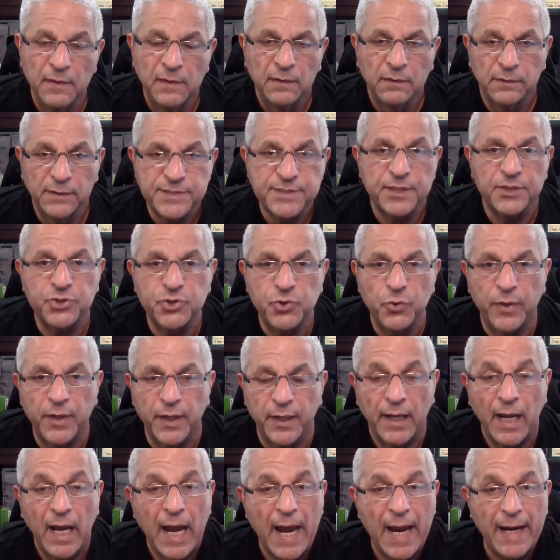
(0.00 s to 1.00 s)
listen to it at
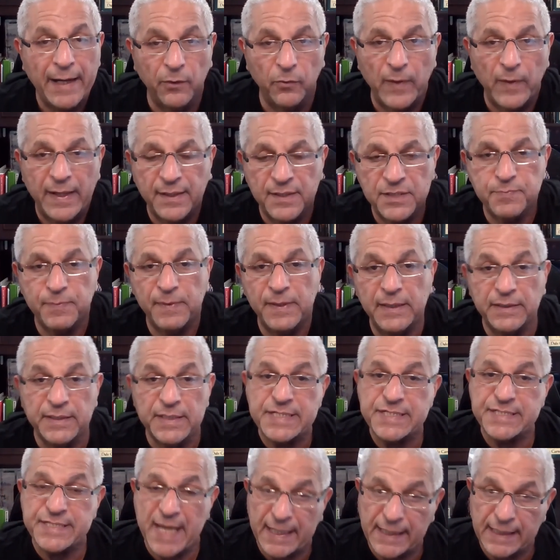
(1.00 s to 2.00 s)
a higher rate of speed the
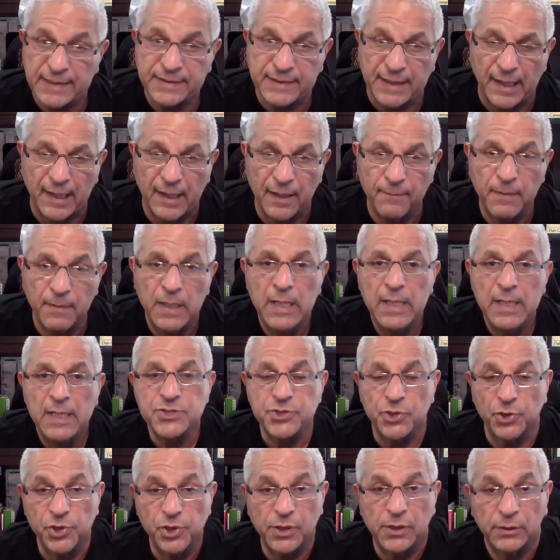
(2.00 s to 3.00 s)
second time
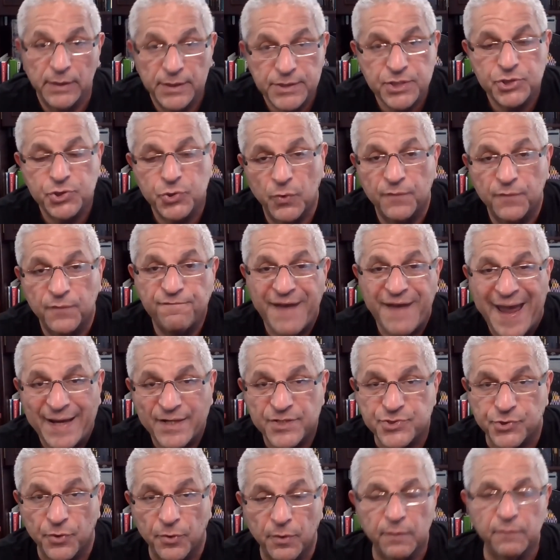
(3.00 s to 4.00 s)
so you can listen to it
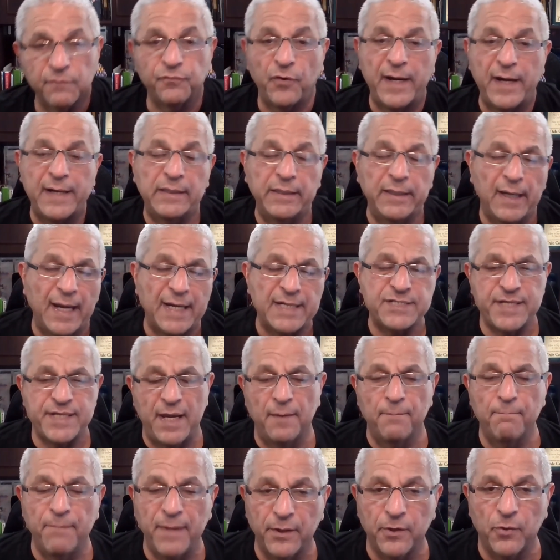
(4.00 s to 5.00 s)
faster and frankly i
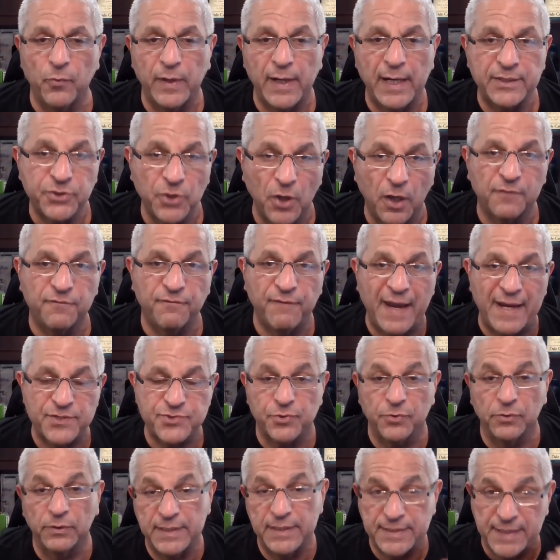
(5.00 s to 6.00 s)
sound better when i talk
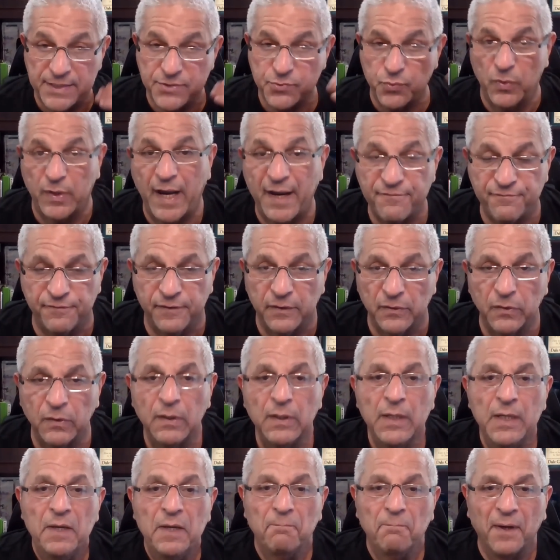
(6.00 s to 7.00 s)
faster at least that's what i feel
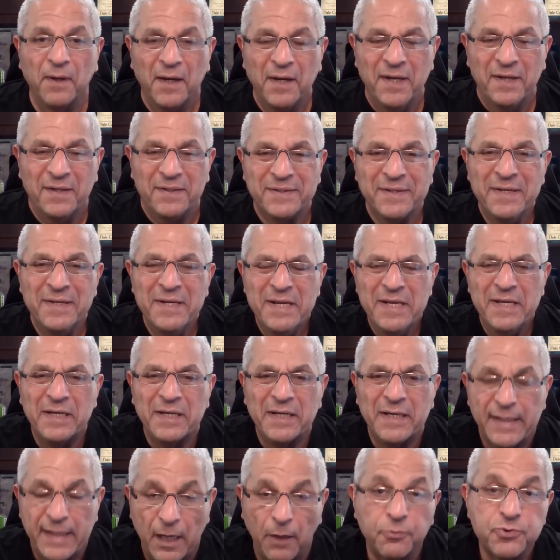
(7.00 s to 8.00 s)
but uh,
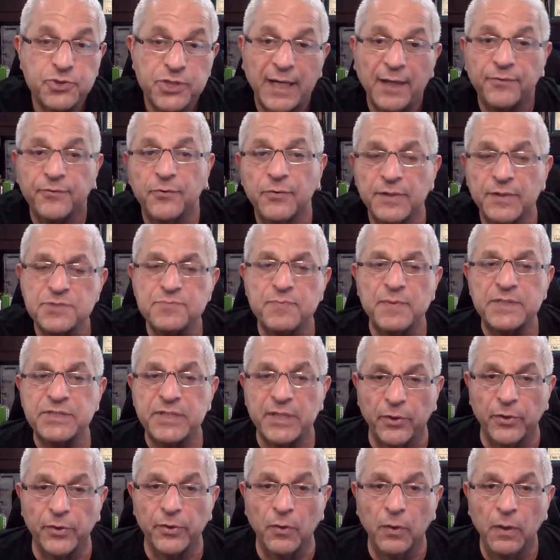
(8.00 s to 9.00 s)
it helps you get through this
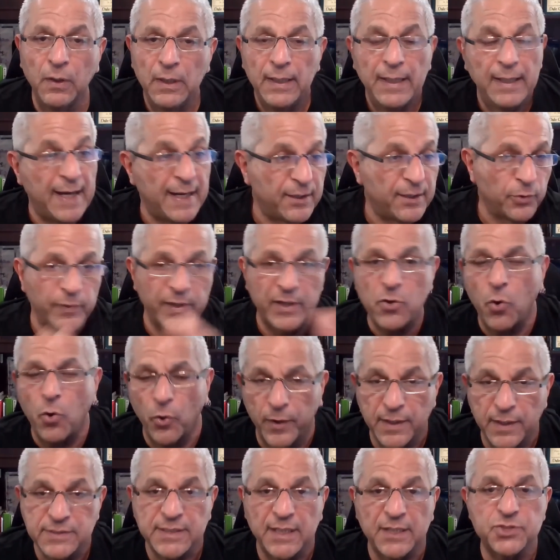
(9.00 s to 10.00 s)
material and any
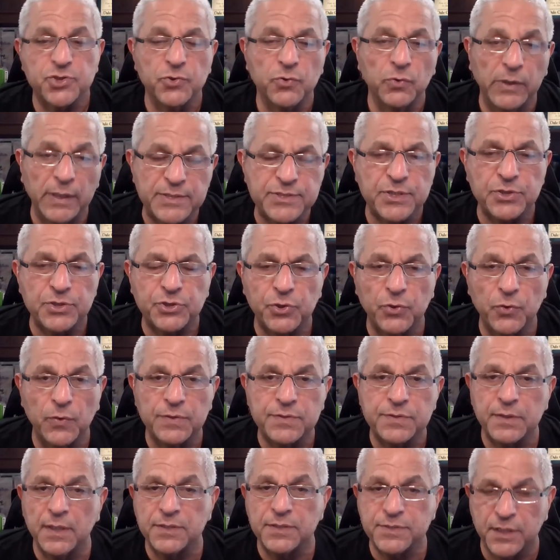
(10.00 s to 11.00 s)
recordings that you listen to
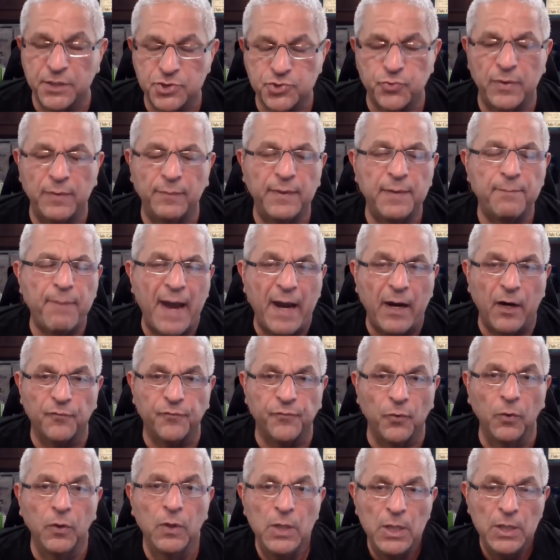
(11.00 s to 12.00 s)
it's, it's extremely
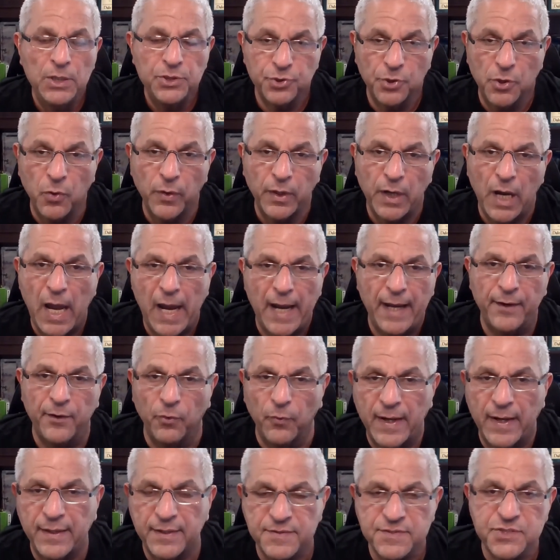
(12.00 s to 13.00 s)
powerful to go at a higher
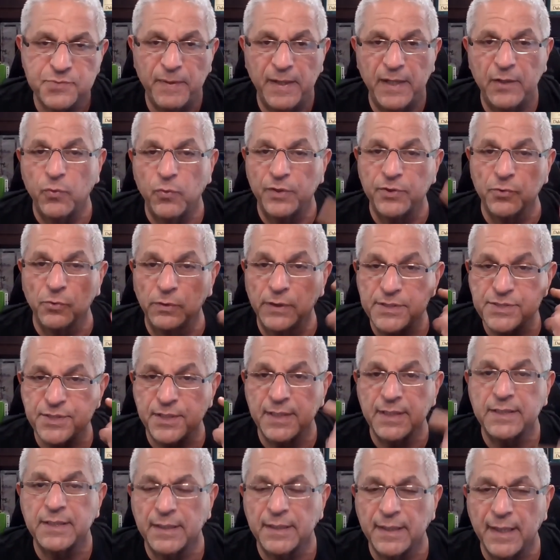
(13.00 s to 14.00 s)
rate of speed when you're
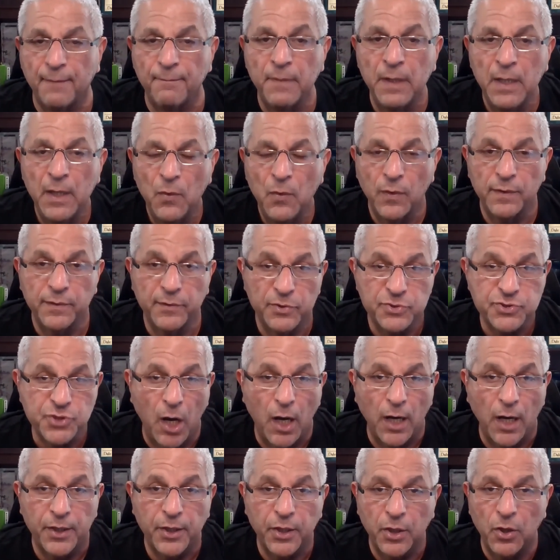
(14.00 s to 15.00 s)
listening to them whether it's
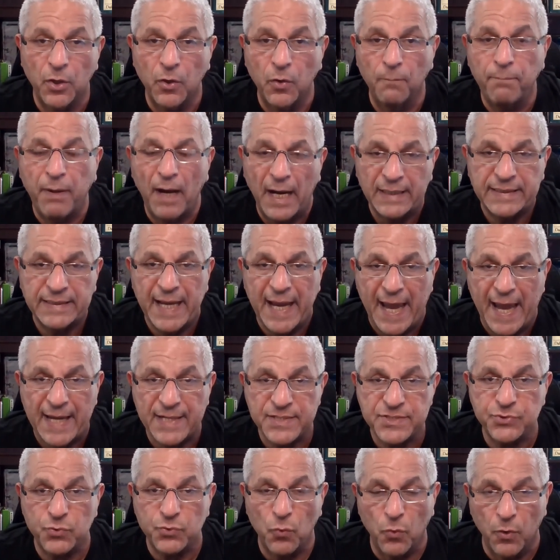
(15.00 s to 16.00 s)
audio
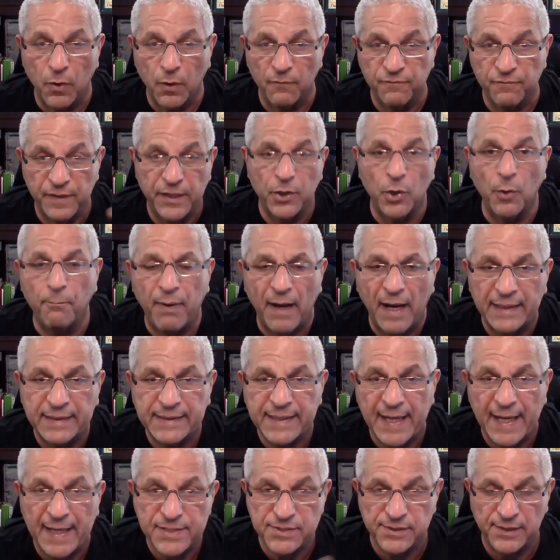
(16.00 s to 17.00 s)
podcast or video
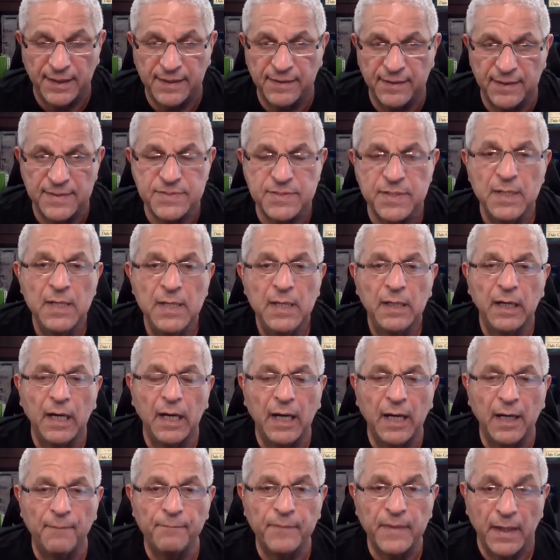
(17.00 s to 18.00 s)
podcast like this
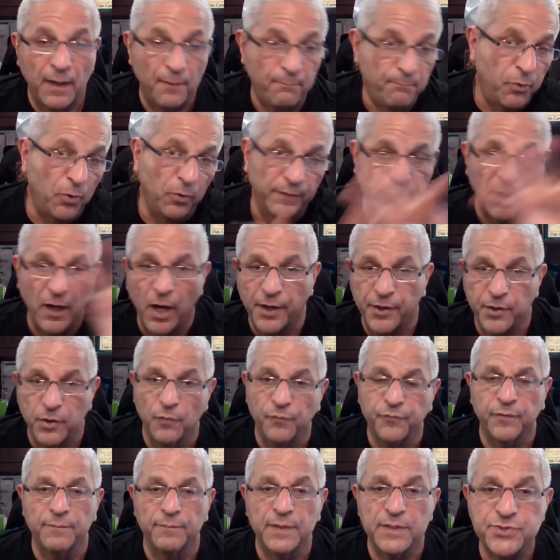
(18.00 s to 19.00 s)
um, and i'll pull the audio
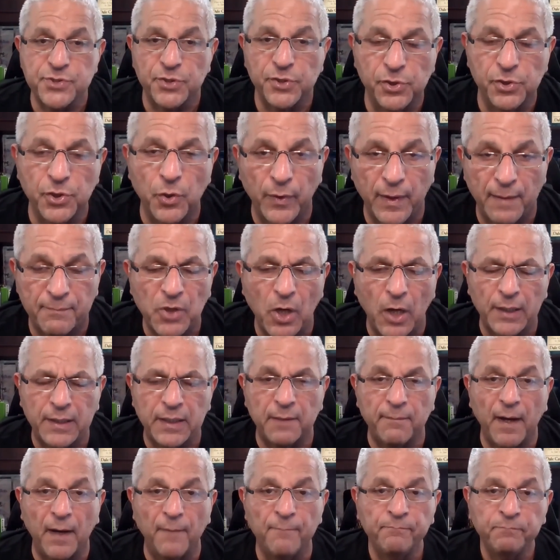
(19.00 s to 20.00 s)
from this so you know what i'm talking
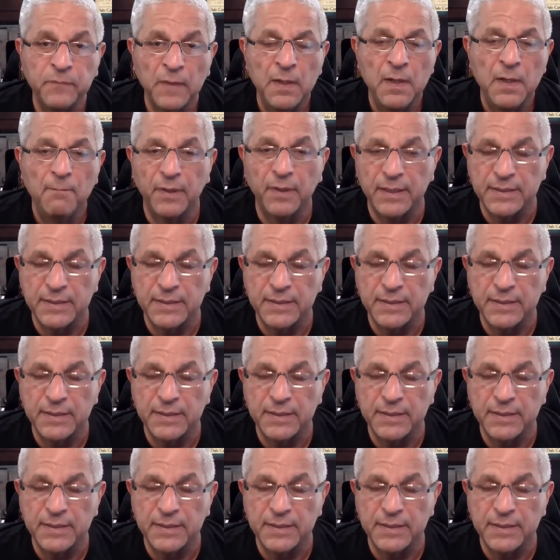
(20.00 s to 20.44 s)
about but